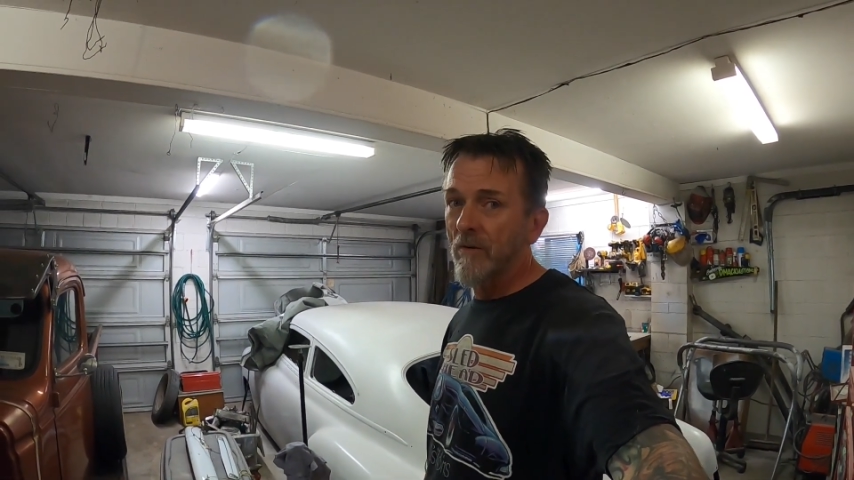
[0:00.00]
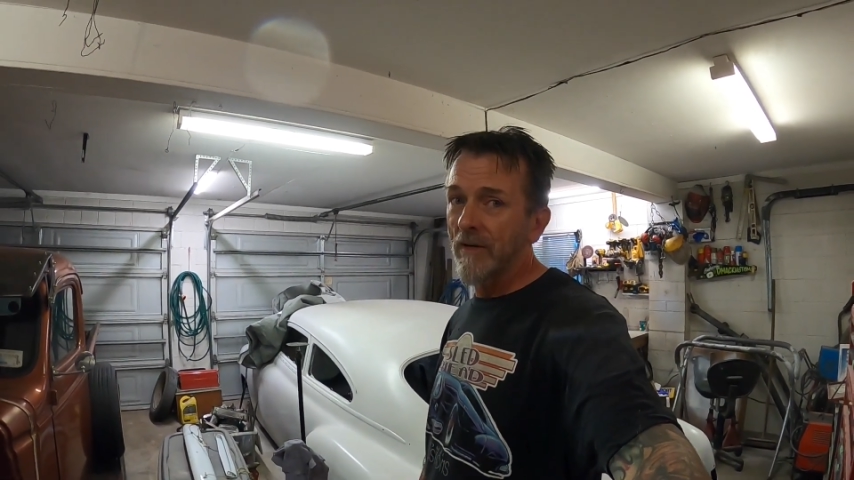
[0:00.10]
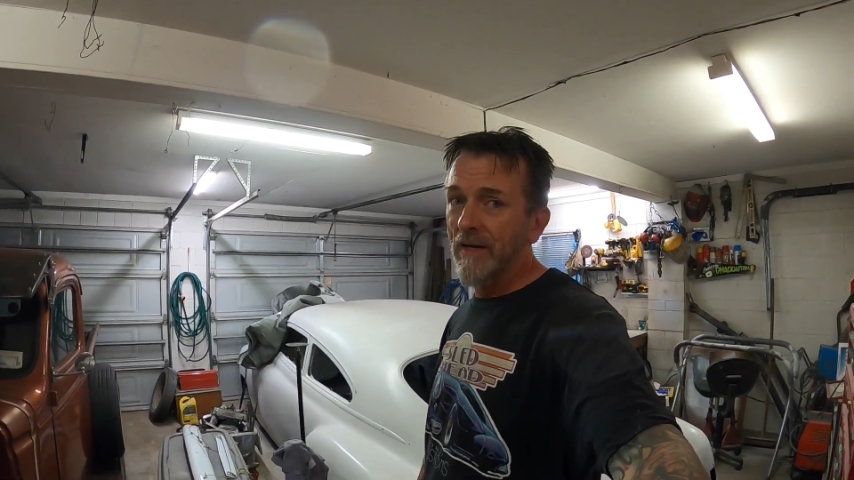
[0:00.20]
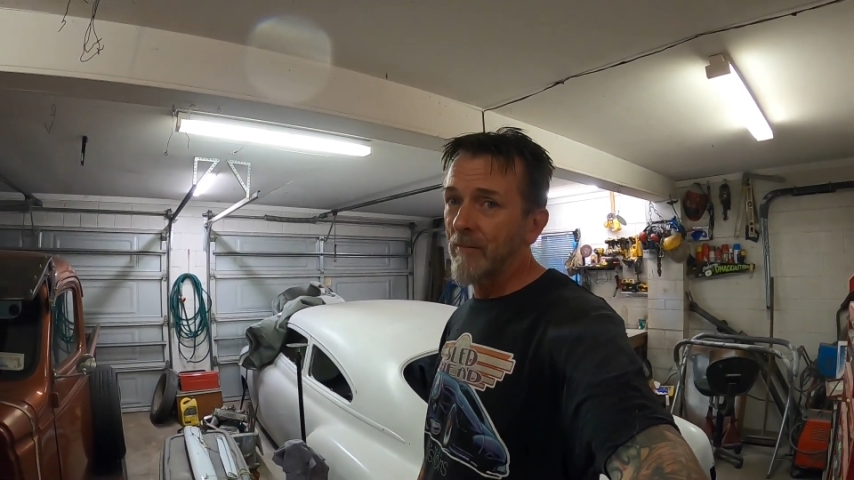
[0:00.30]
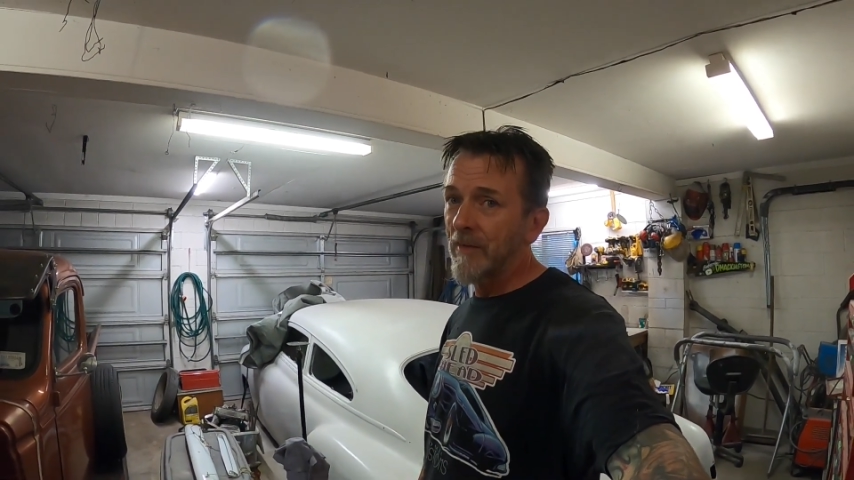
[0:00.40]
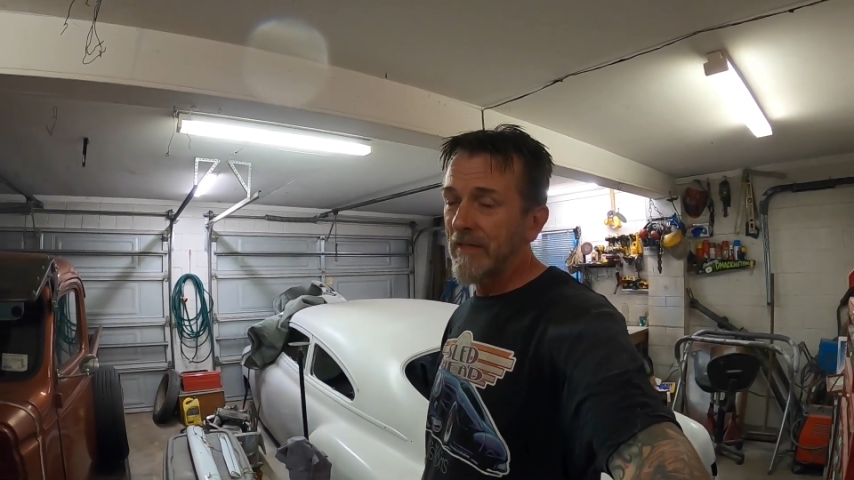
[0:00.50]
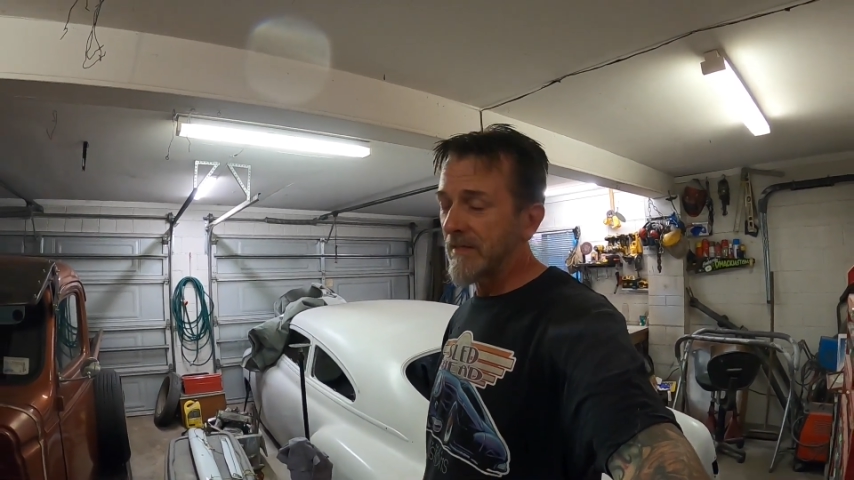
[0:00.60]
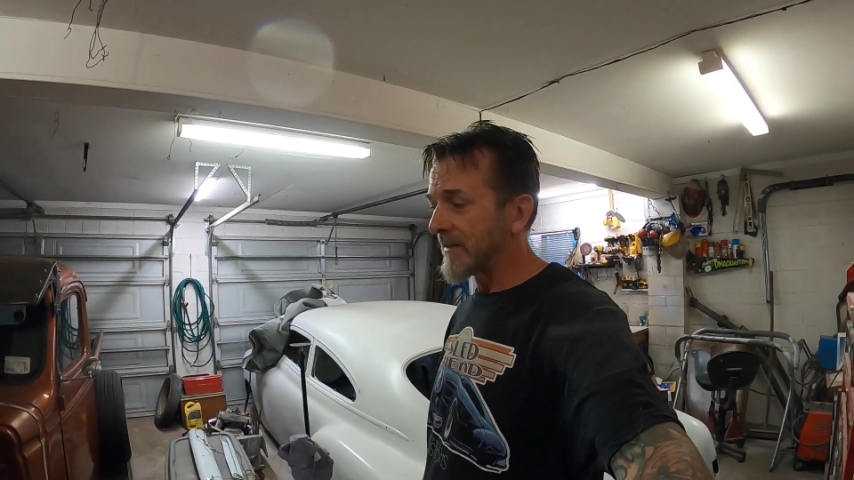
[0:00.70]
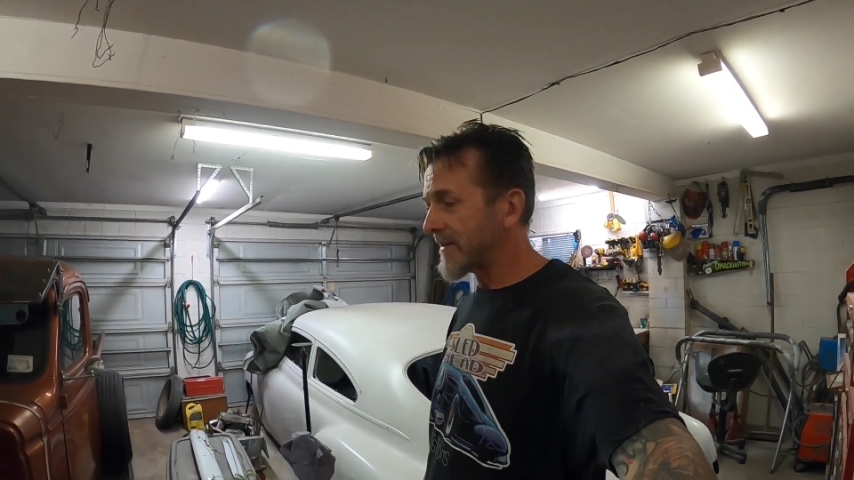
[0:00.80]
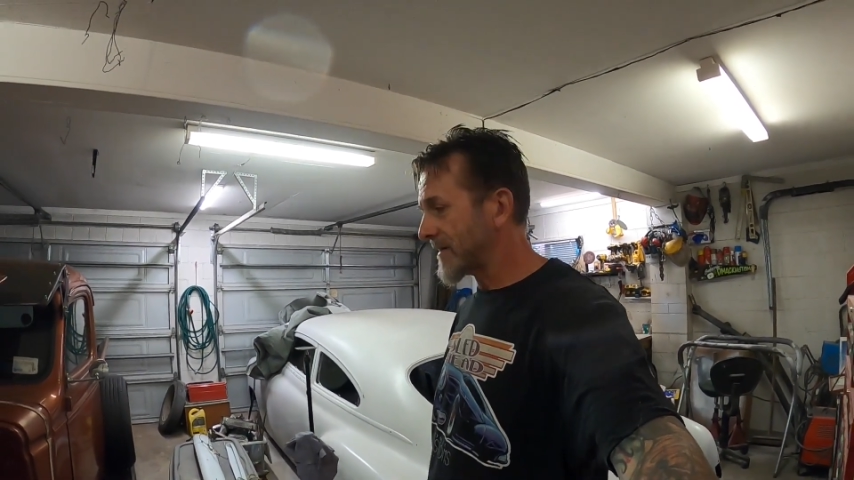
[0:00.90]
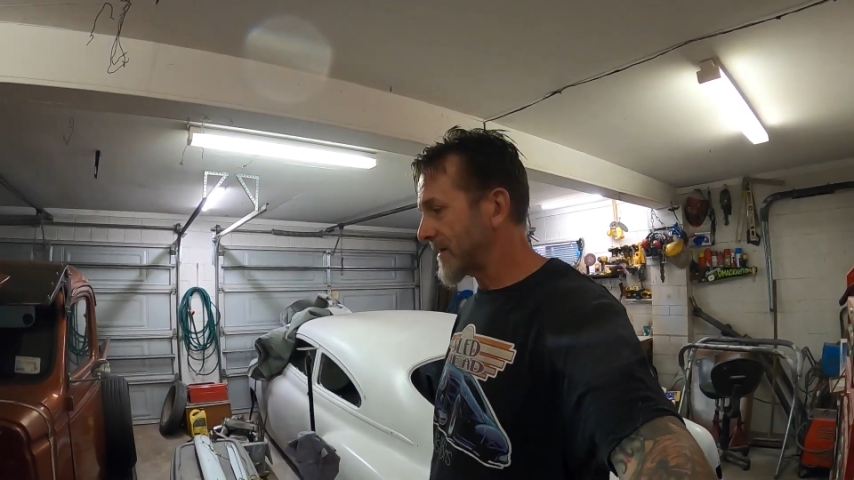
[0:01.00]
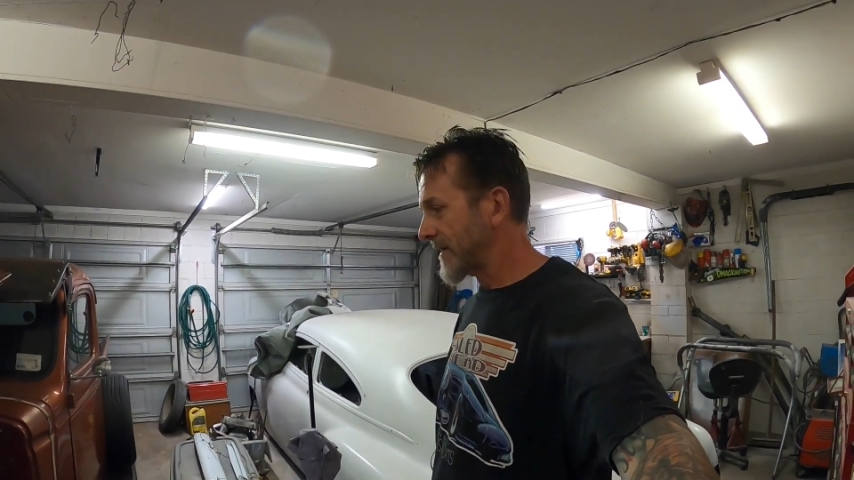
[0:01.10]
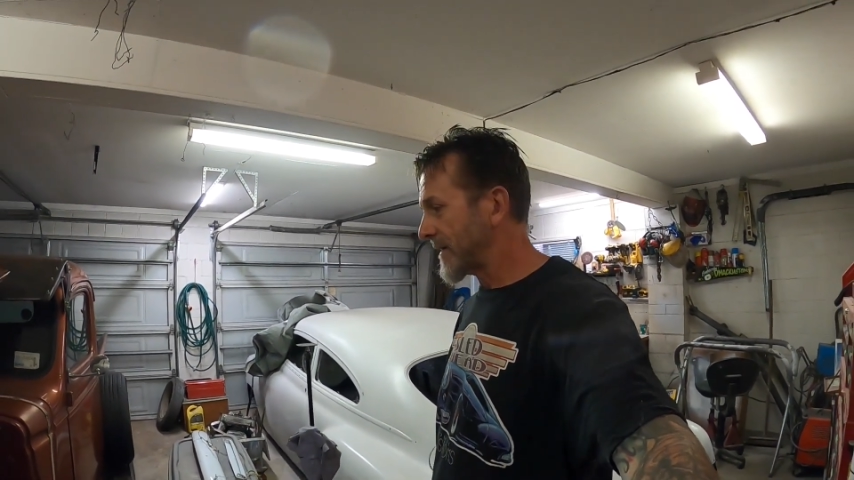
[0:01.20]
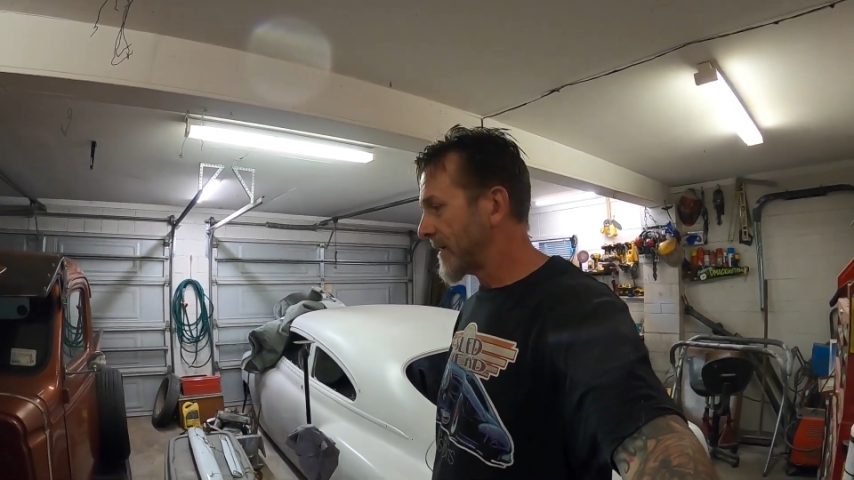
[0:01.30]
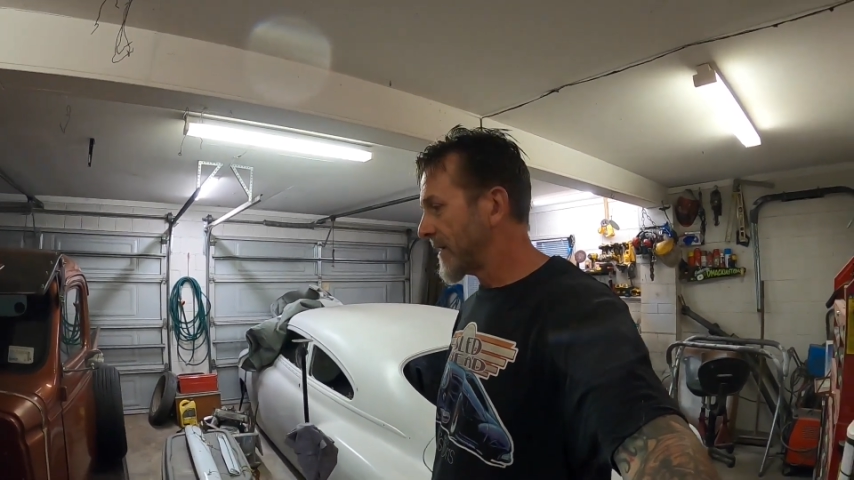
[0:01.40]
want to come easy, I tell
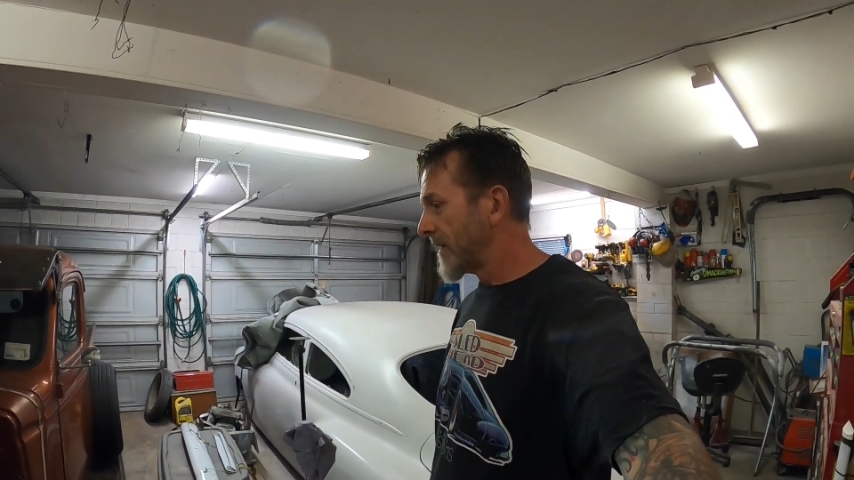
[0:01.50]
you.